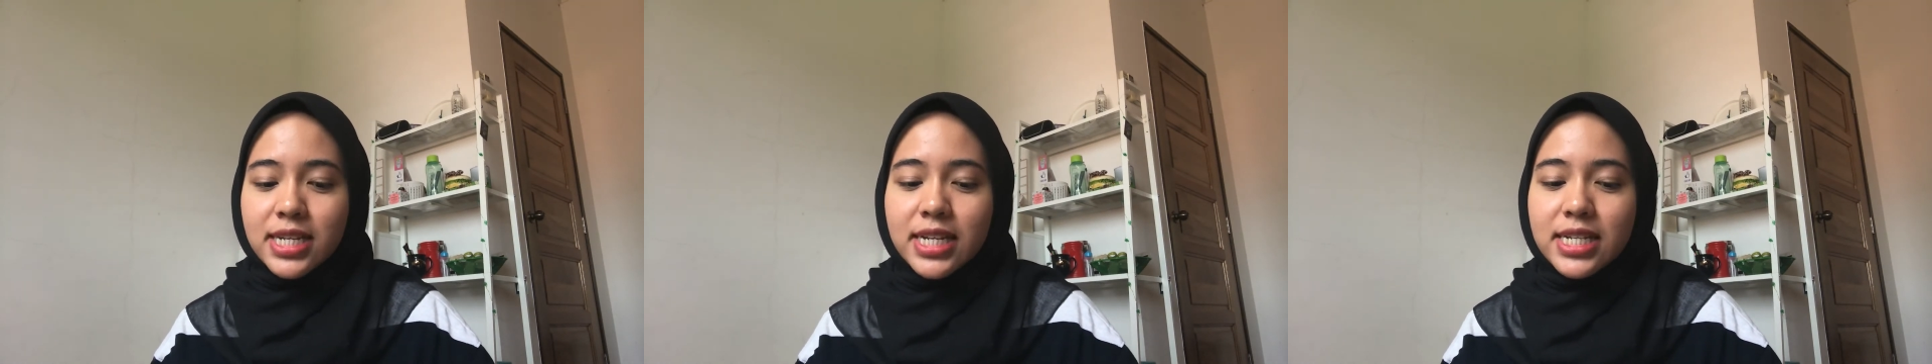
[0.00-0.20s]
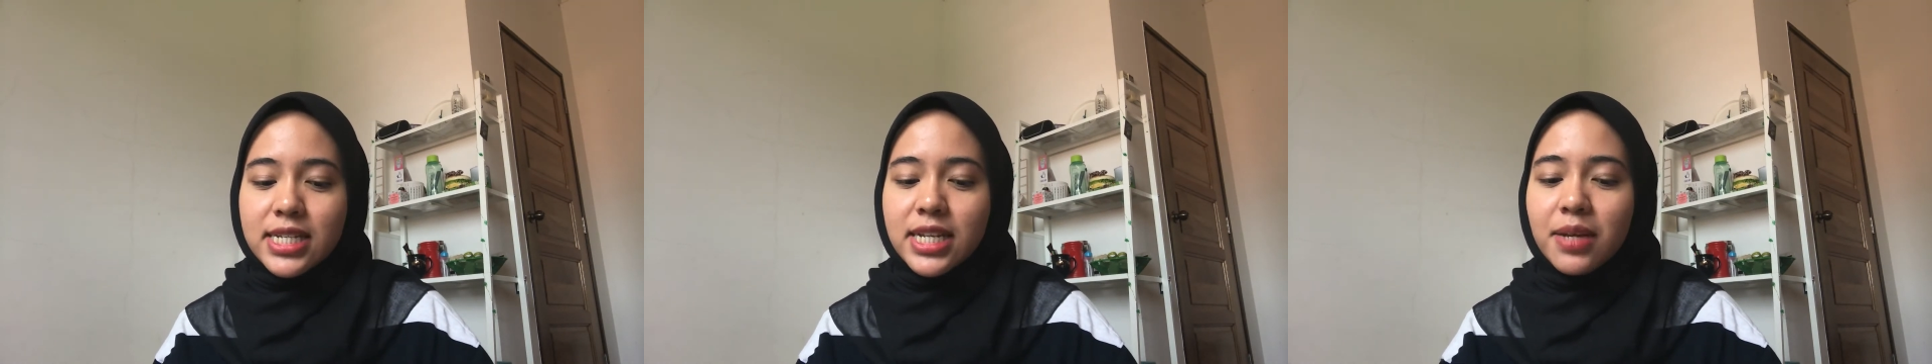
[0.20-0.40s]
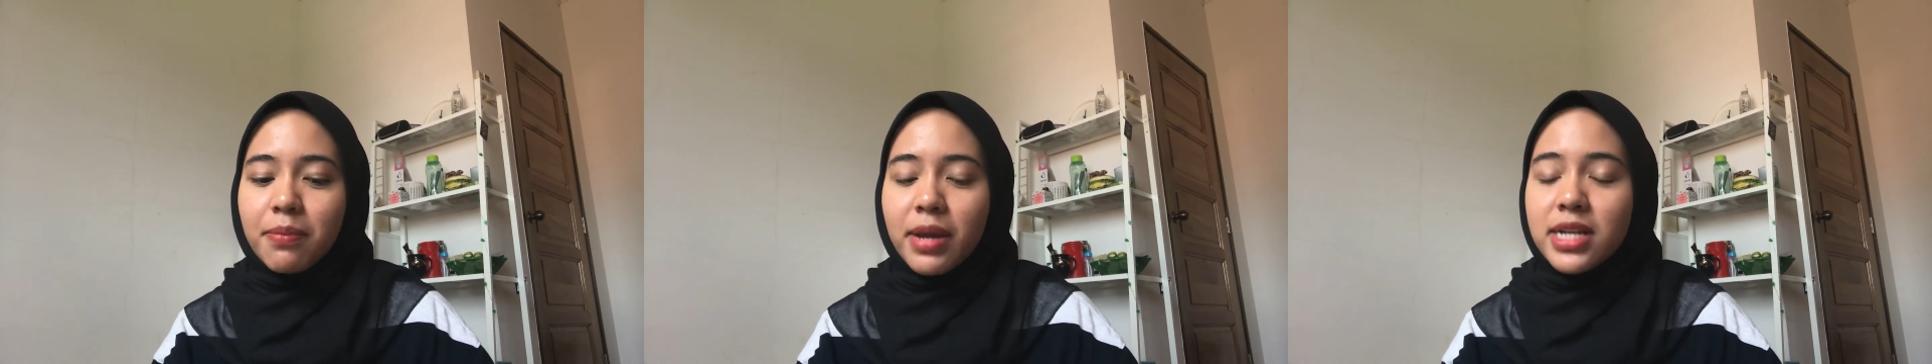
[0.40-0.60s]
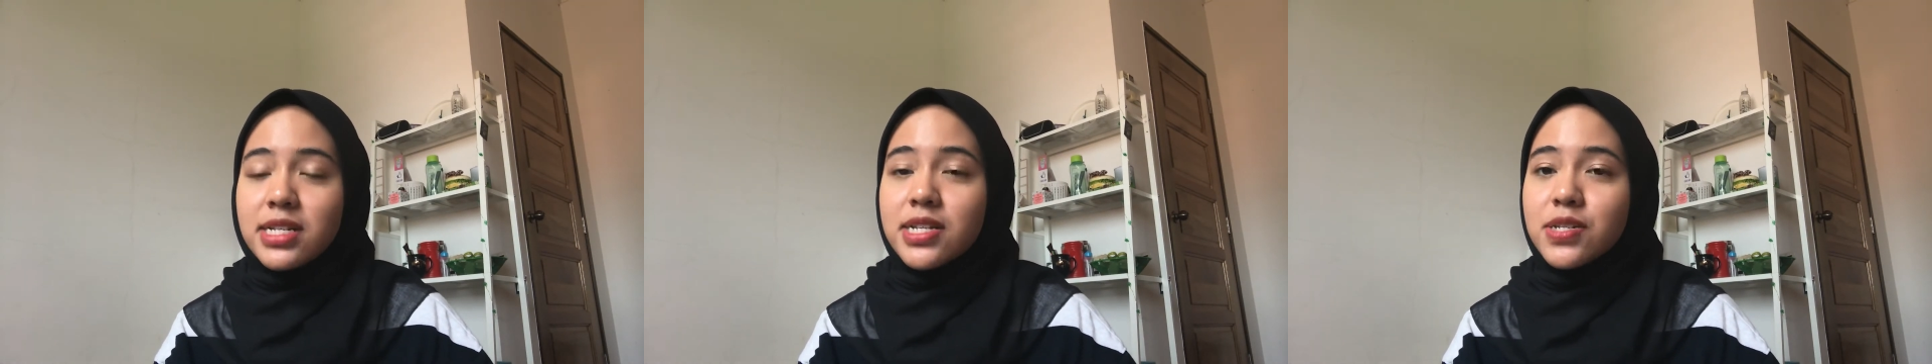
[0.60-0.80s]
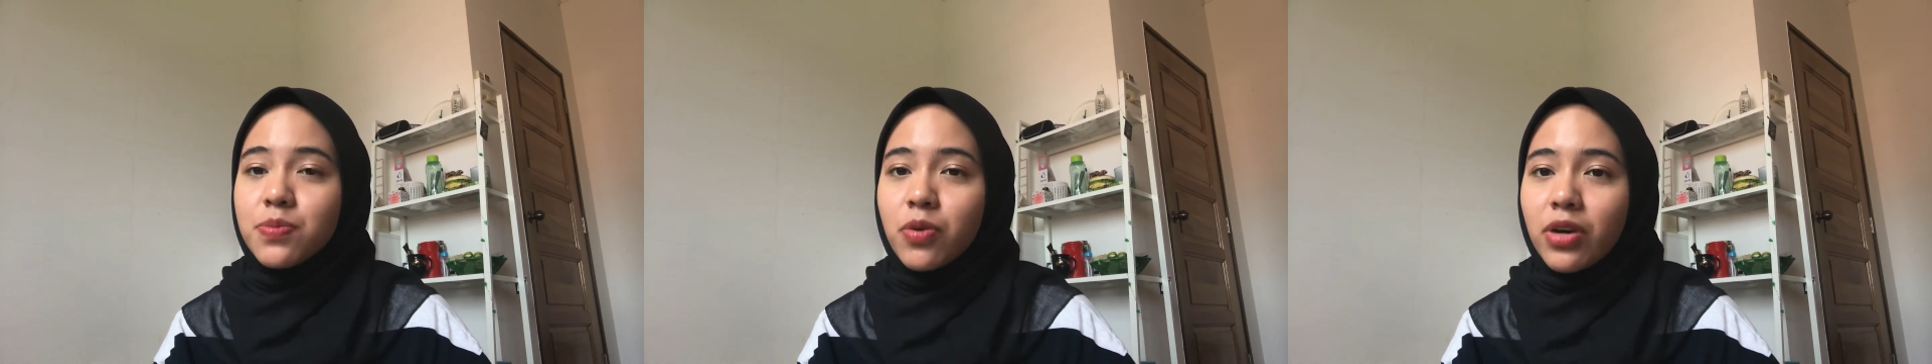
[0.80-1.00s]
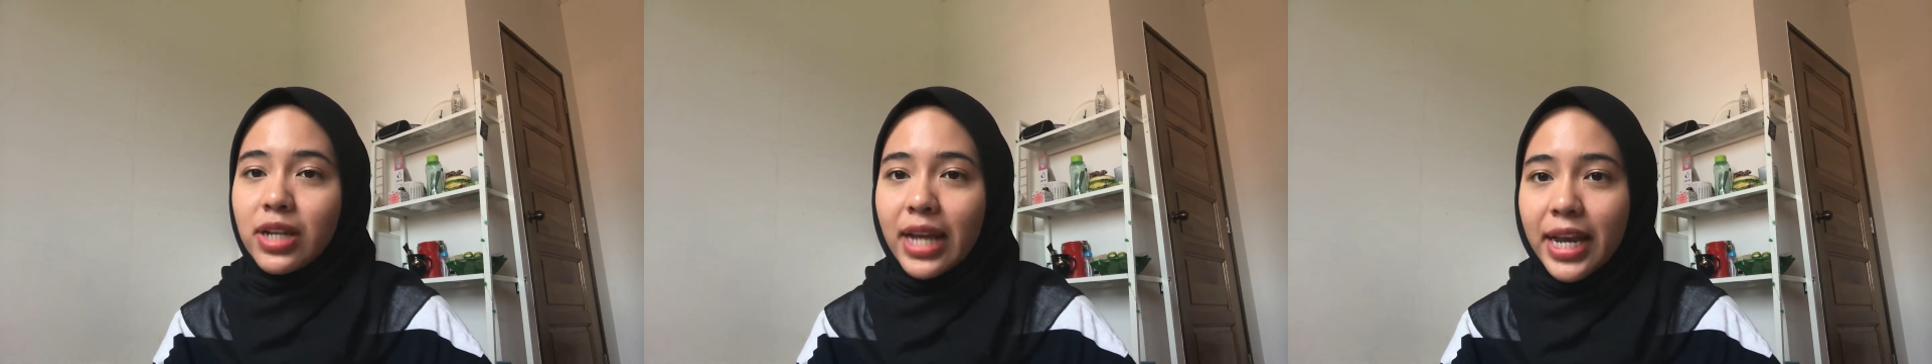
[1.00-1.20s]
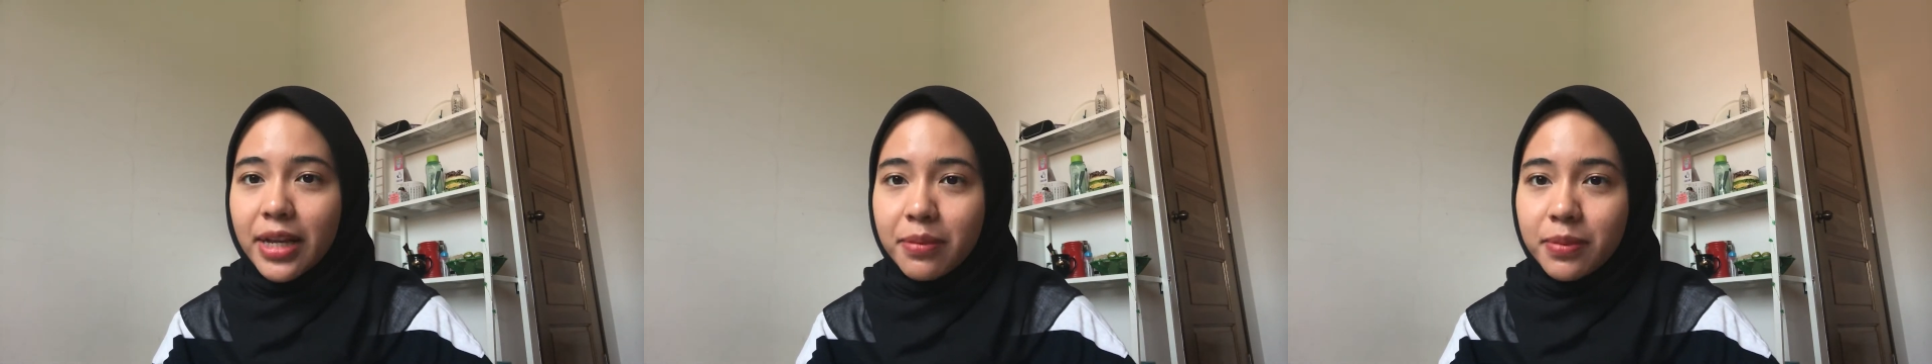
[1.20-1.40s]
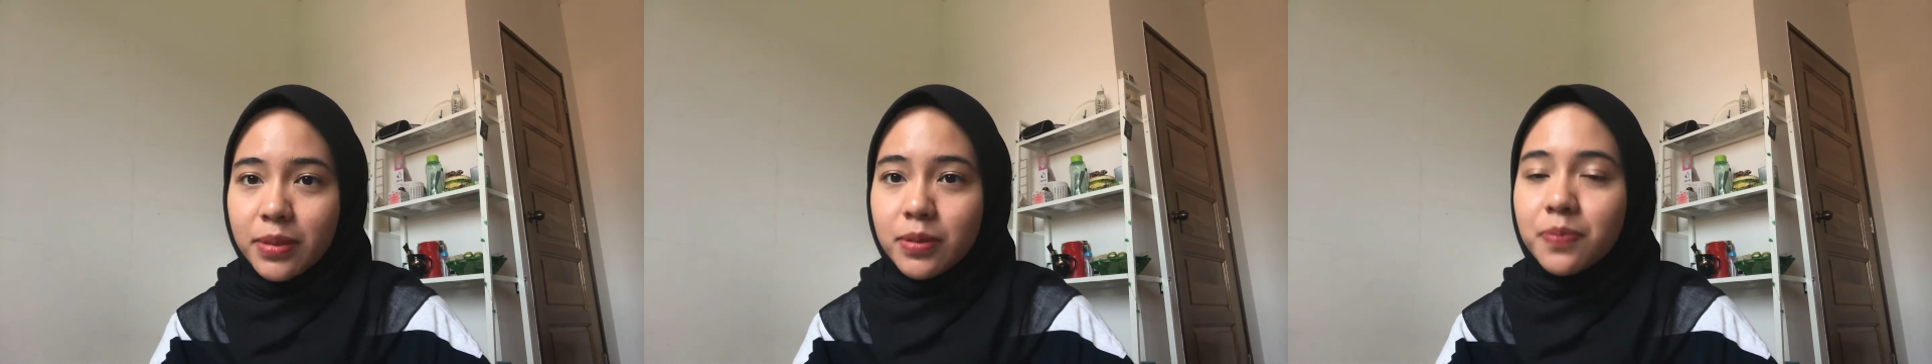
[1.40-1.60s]
listening makes us more
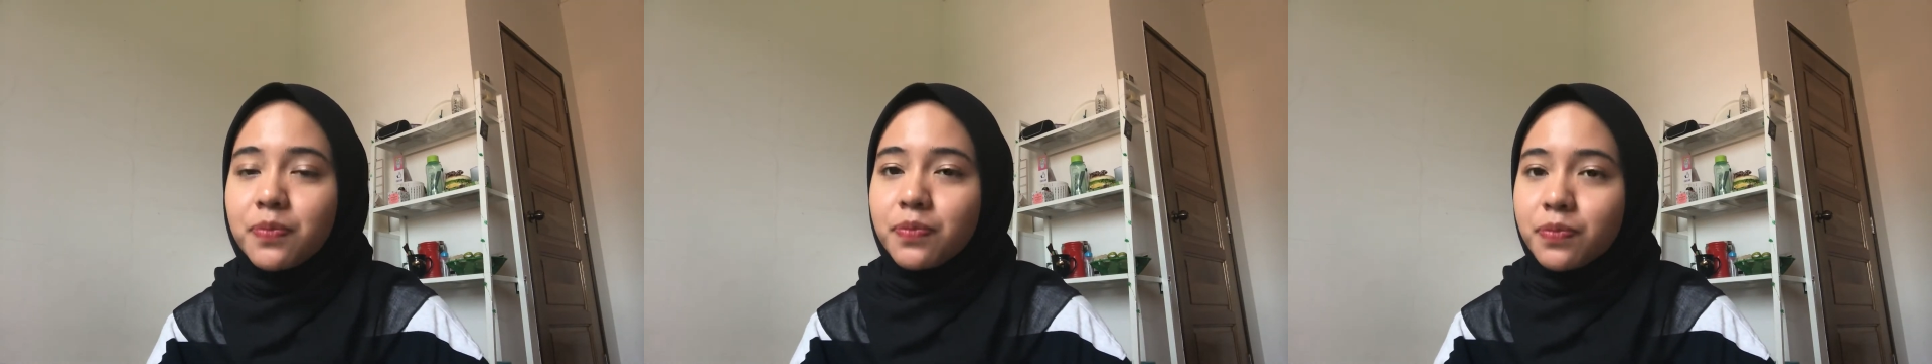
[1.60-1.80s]
likable.